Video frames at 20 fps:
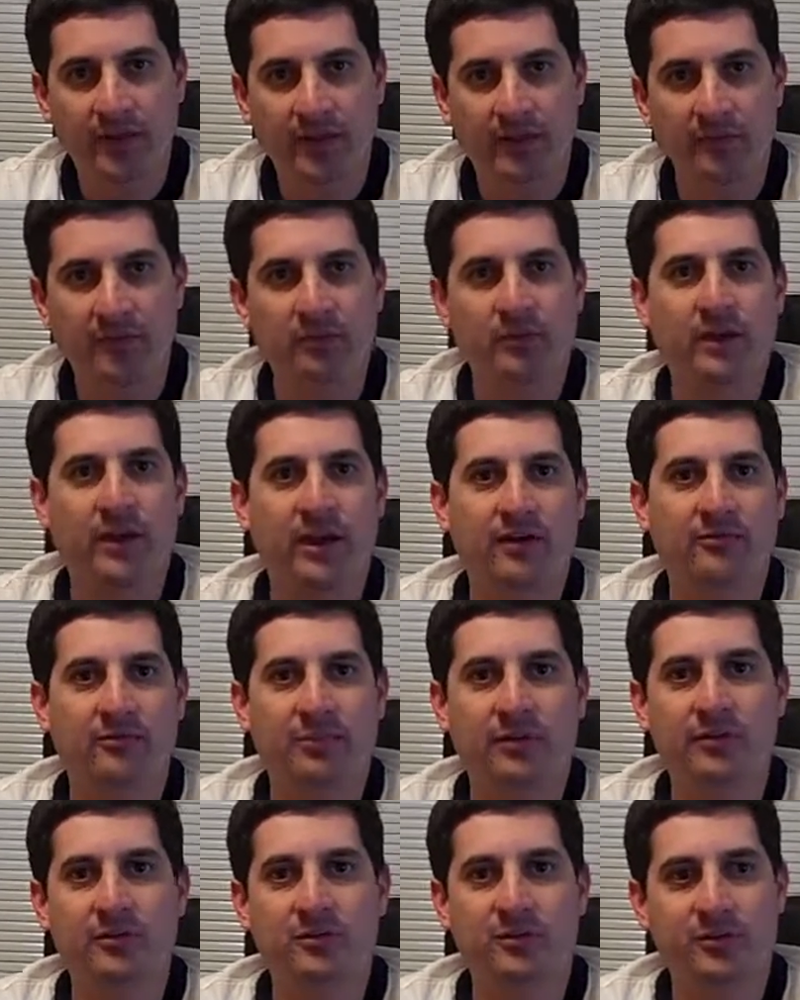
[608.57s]
I mean, we have
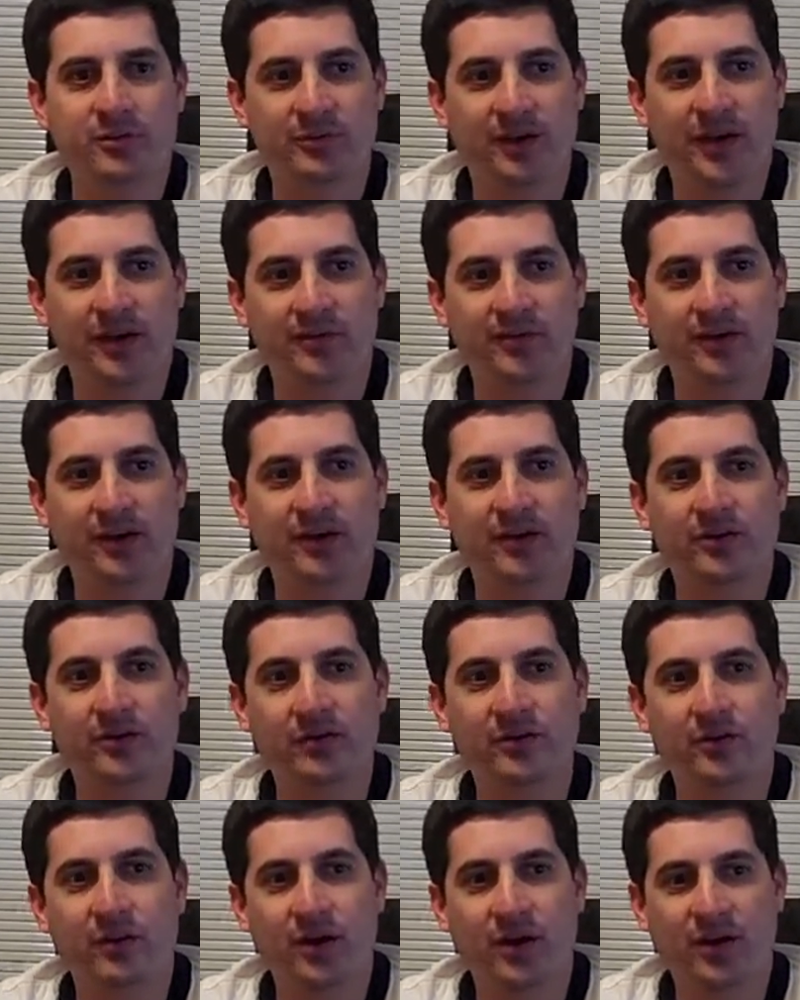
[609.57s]
principals out there
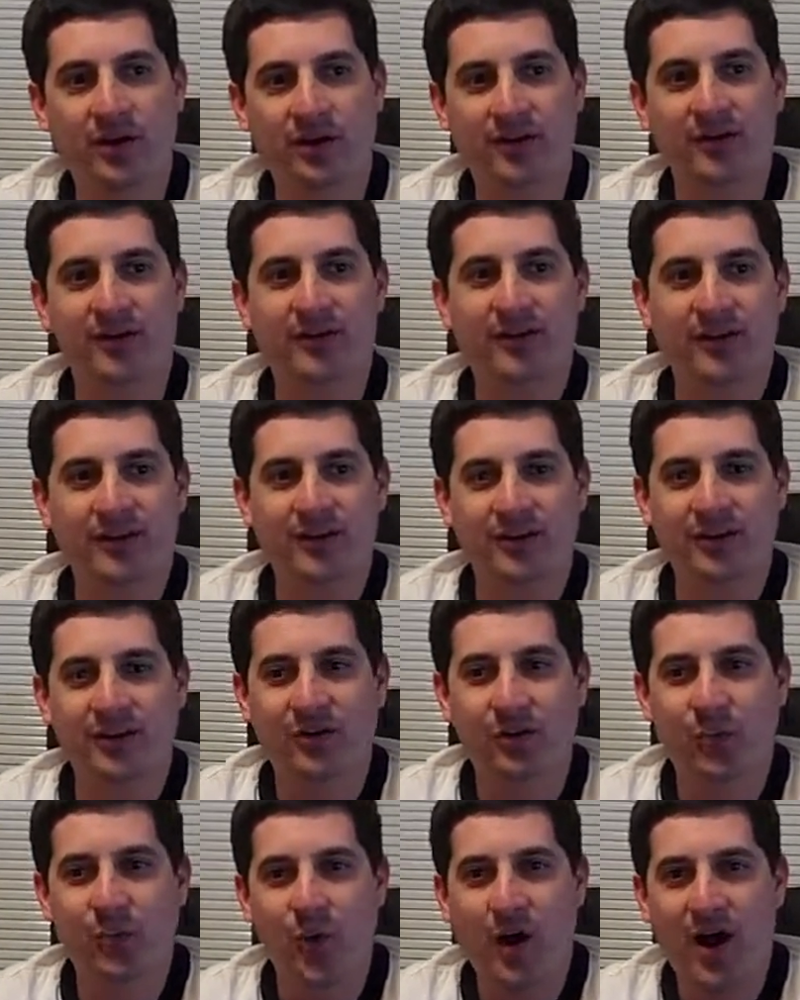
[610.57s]
who are,
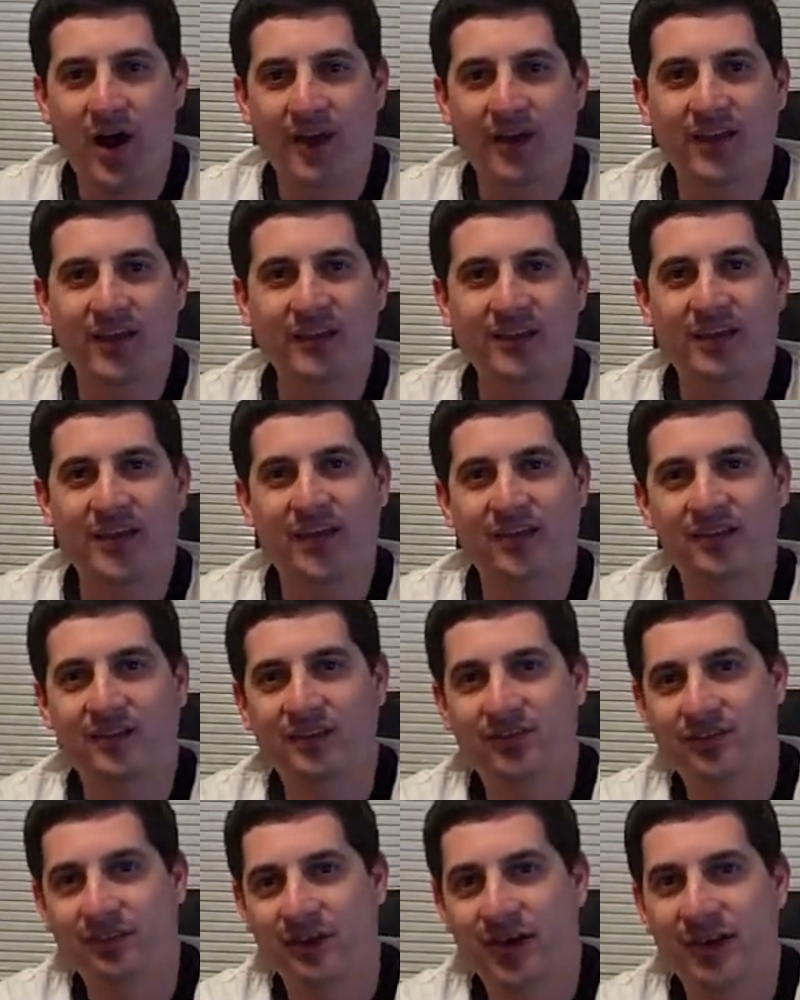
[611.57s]
walking that
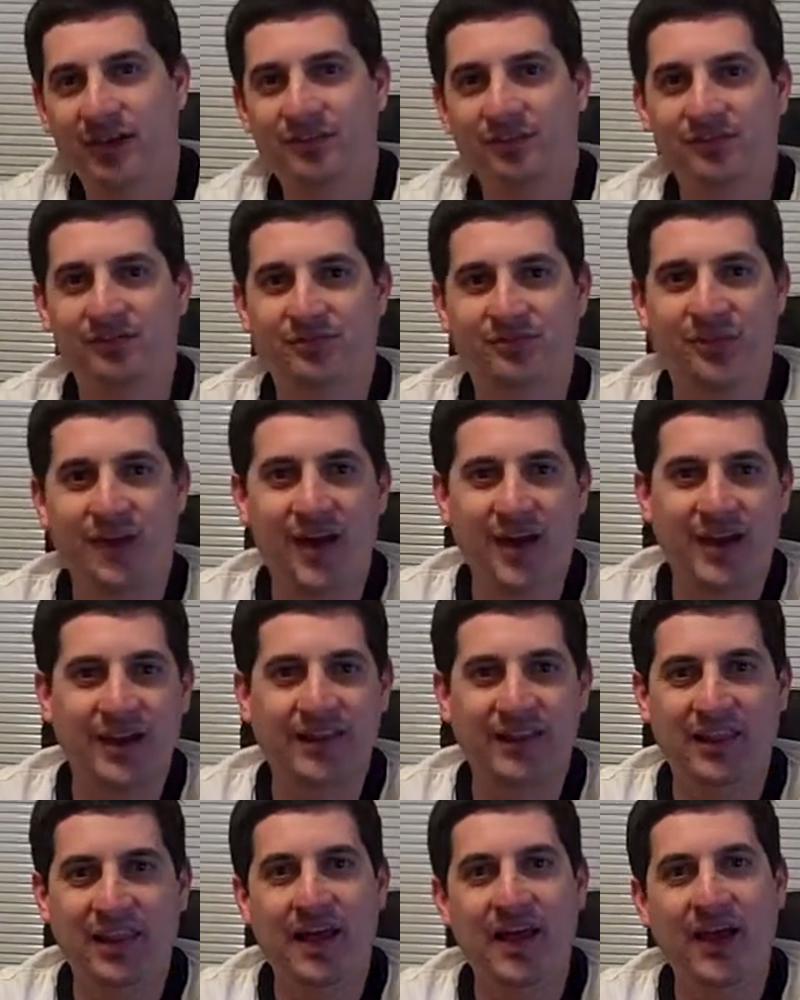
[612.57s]
straight,
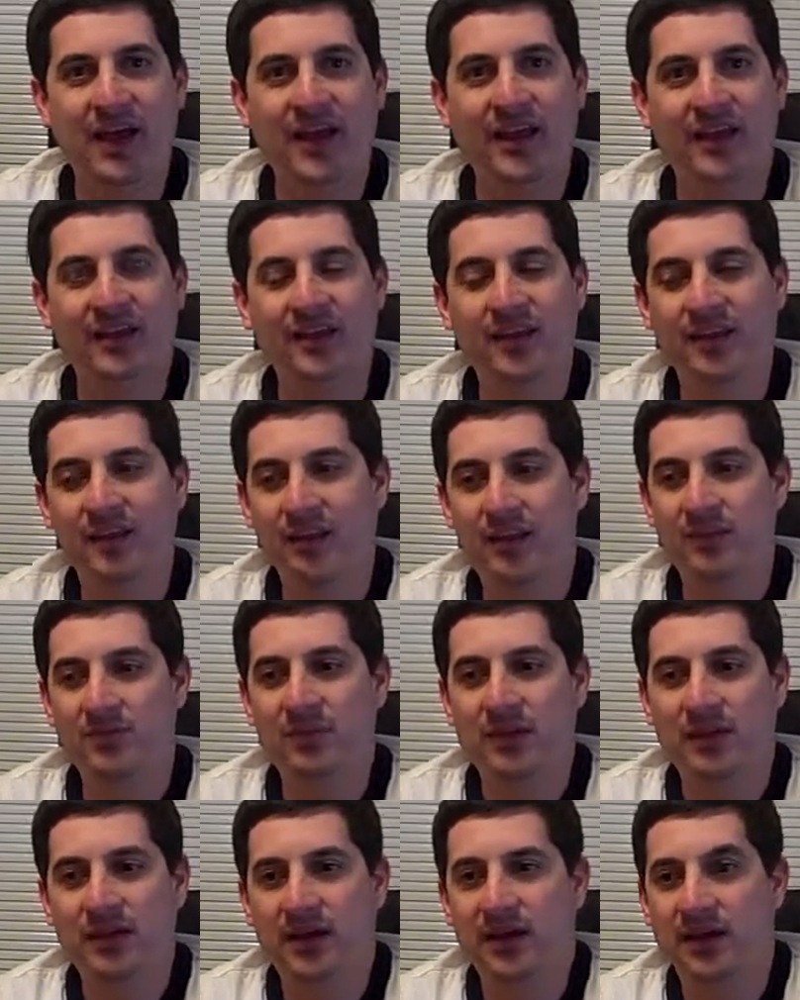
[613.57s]
fine line
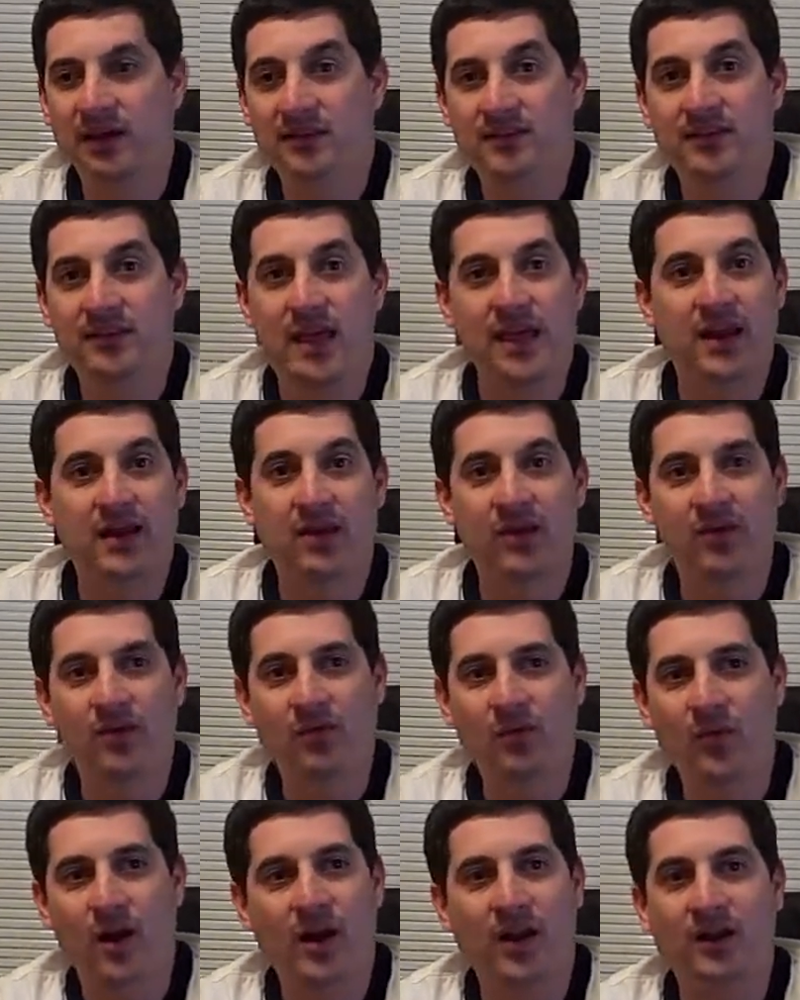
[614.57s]
because they don't
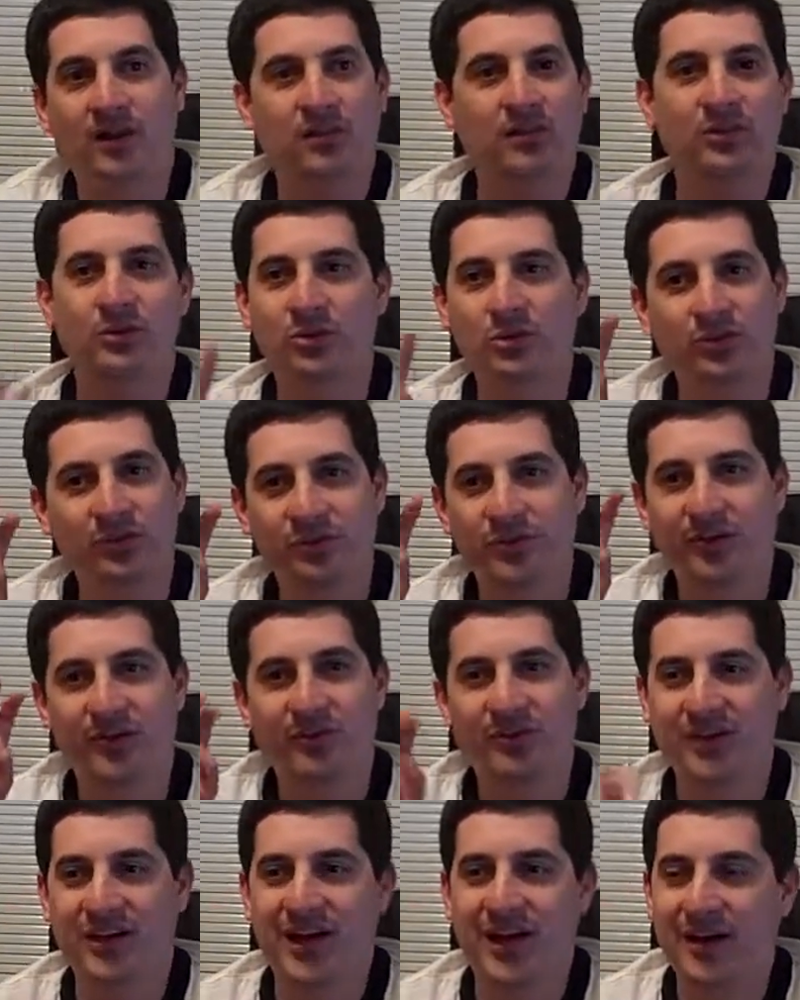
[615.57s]
want to lose their
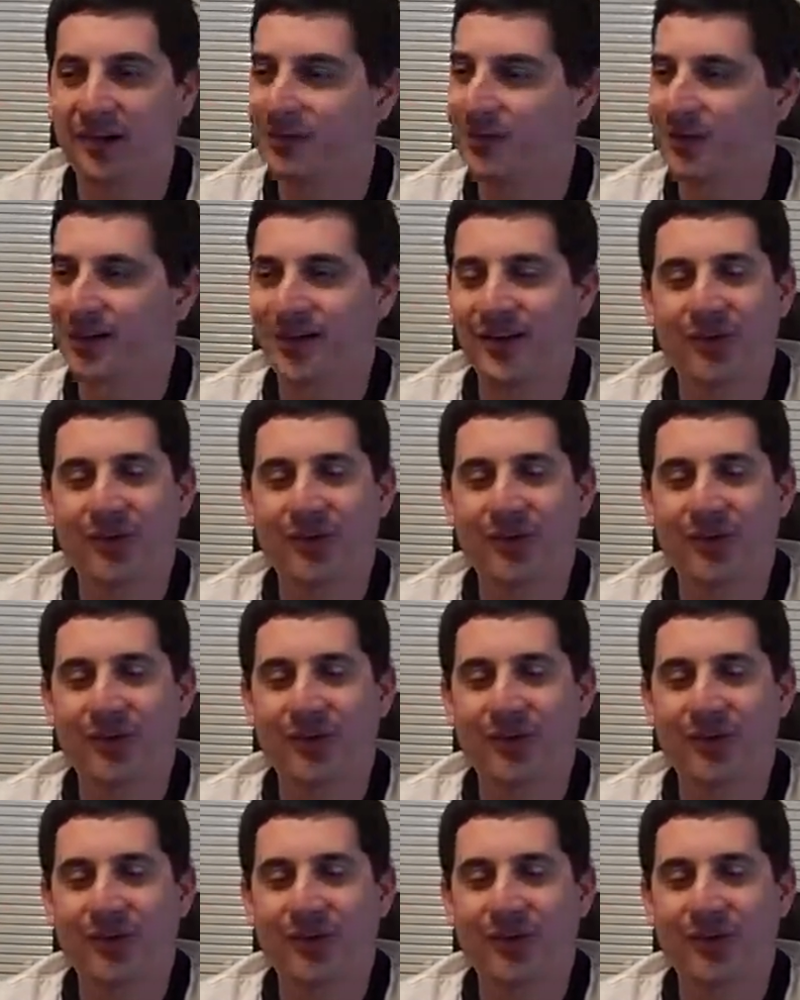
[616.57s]
job.